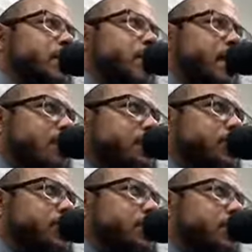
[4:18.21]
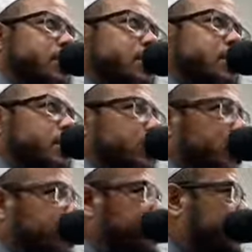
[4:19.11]
in Hims.
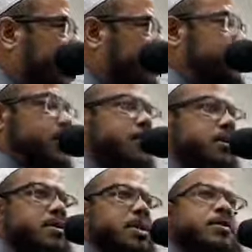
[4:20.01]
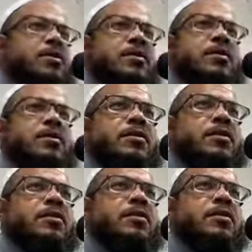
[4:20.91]
Y'all know where Hims is at?
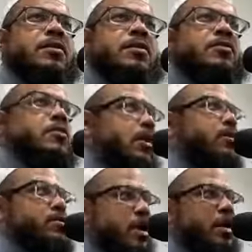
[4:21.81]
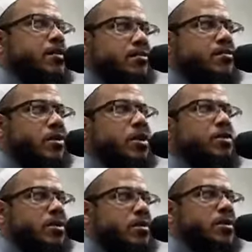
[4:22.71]
Right, in, yes, right,
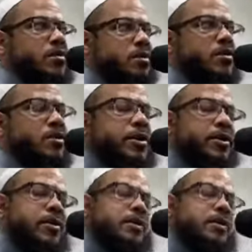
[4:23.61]
in, in Syria.